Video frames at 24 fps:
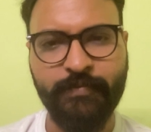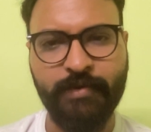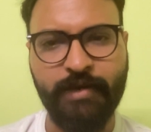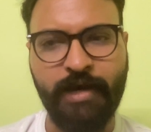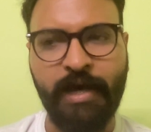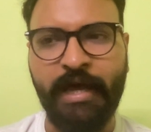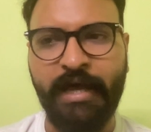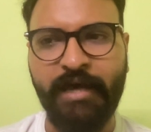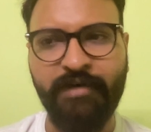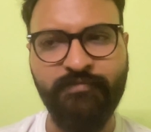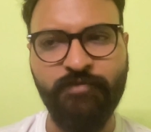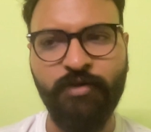
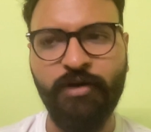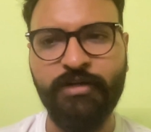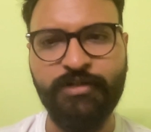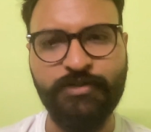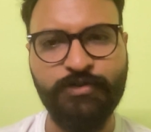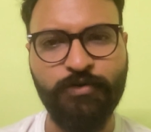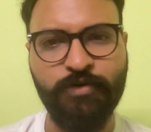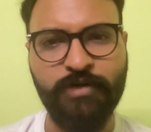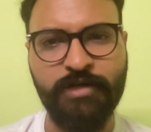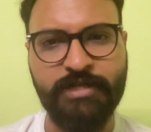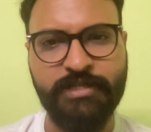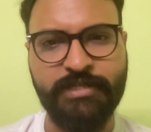I have not
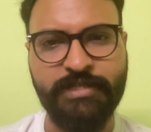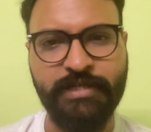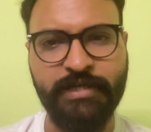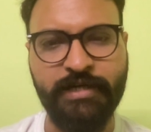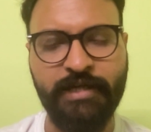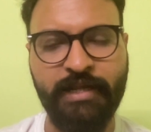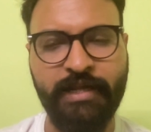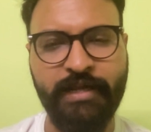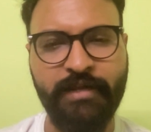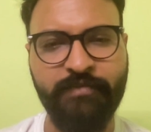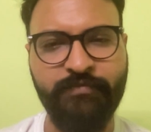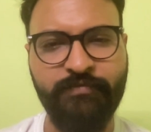sold a
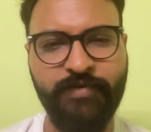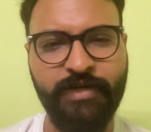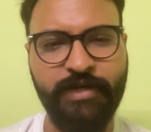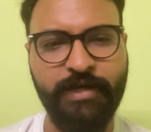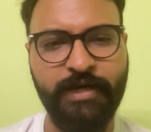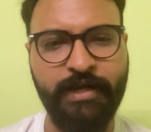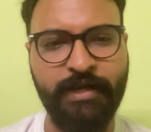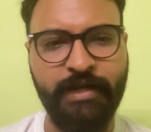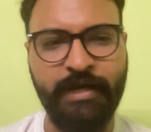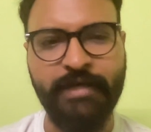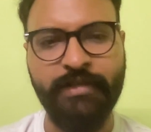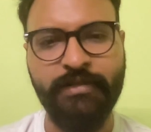single NFT
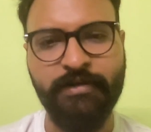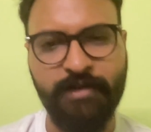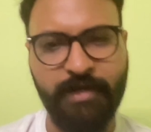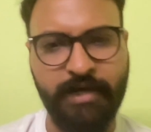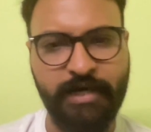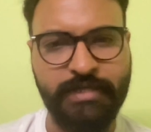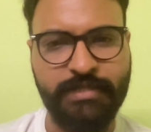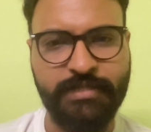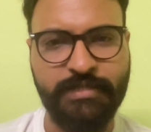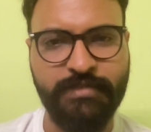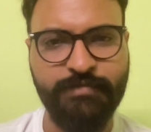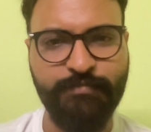and neither
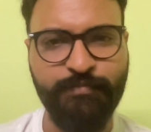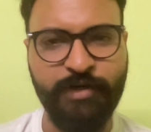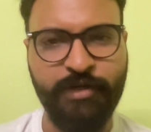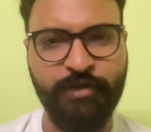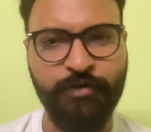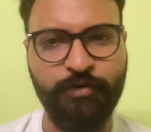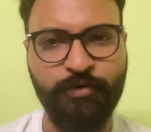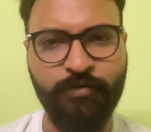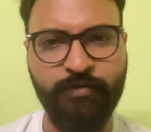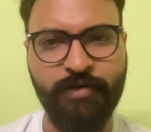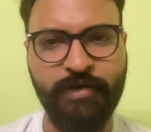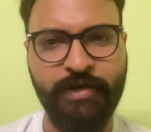has
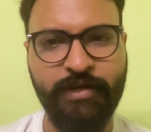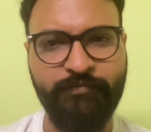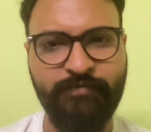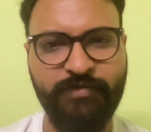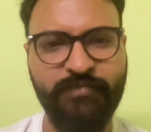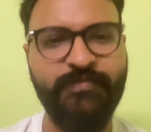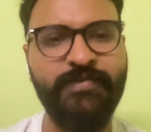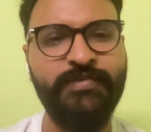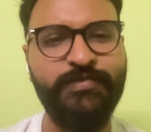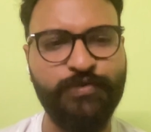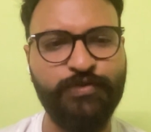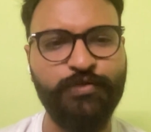Metacoin, right?
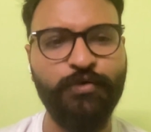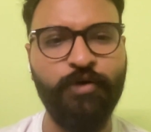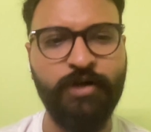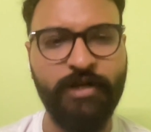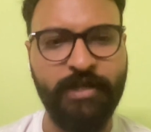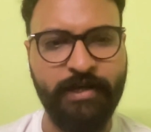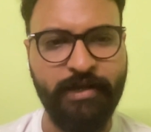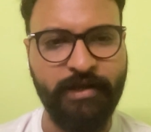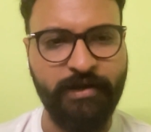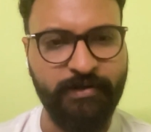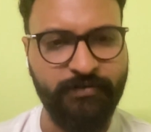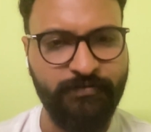We've never sold
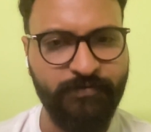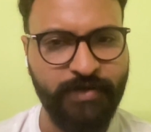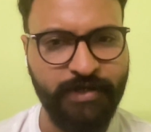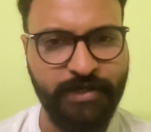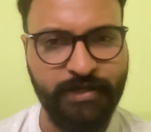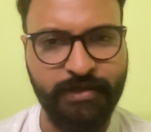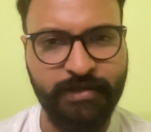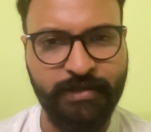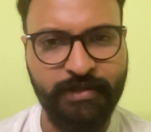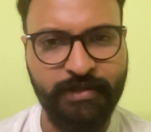an NFT.